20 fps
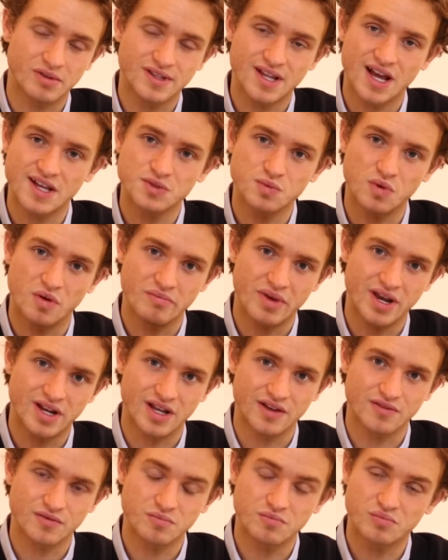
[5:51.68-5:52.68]
and that's what made
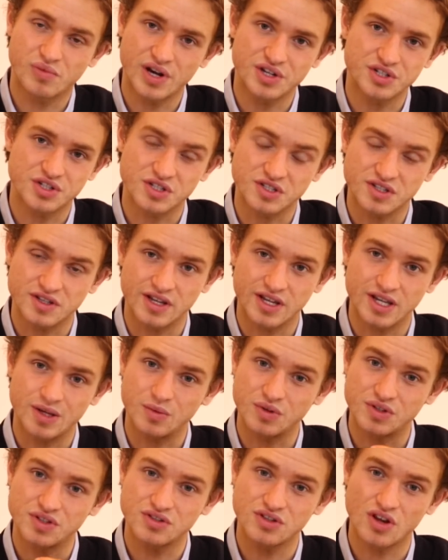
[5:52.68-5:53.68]
it precious, that it
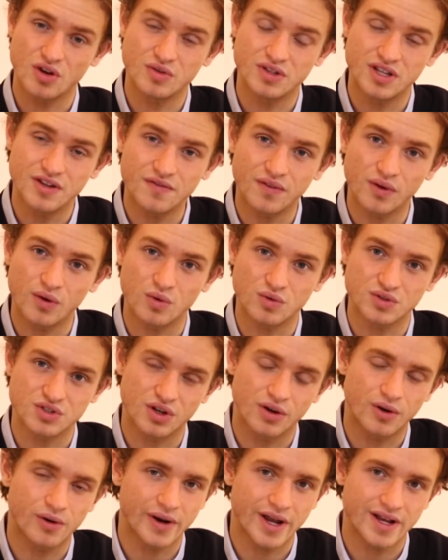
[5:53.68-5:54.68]
was so difficult
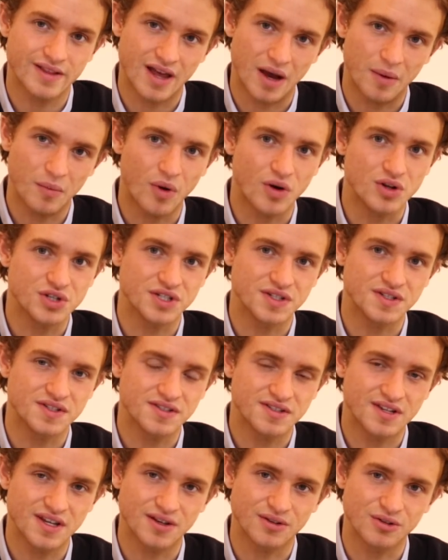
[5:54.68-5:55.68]
to create that watch in
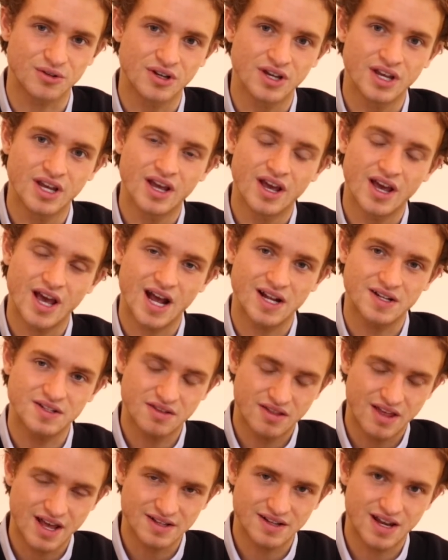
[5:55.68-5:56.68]
steel and
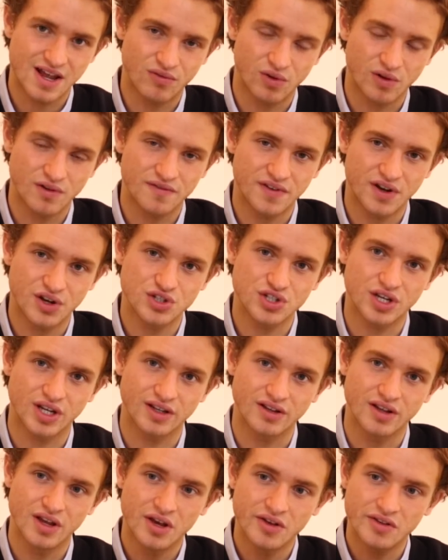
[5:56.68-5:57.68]
to that level of
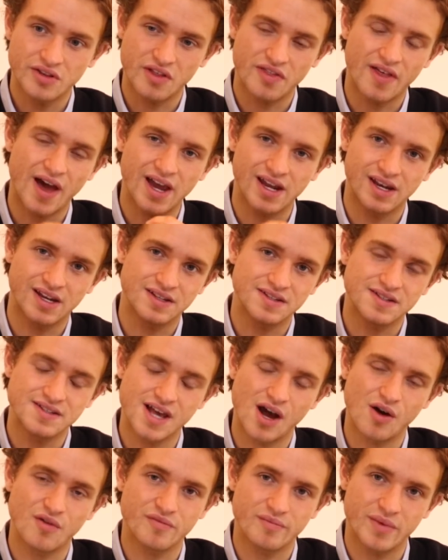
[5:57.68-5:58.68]
finishing that in
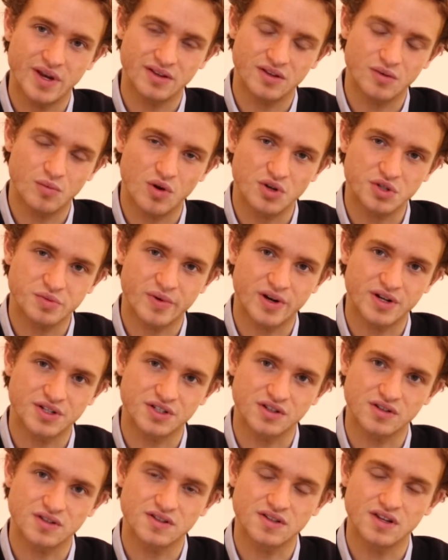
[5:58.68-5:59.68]
itself made the watch
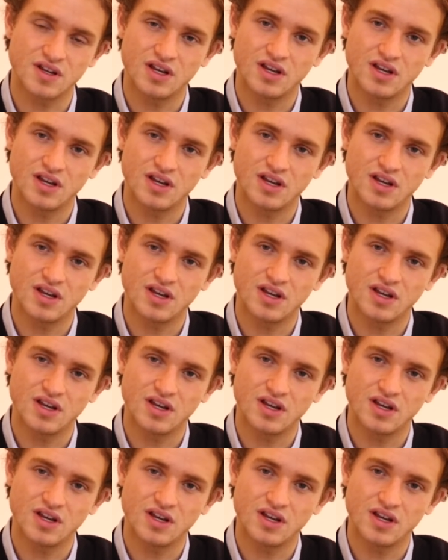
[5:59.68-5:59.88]
precious.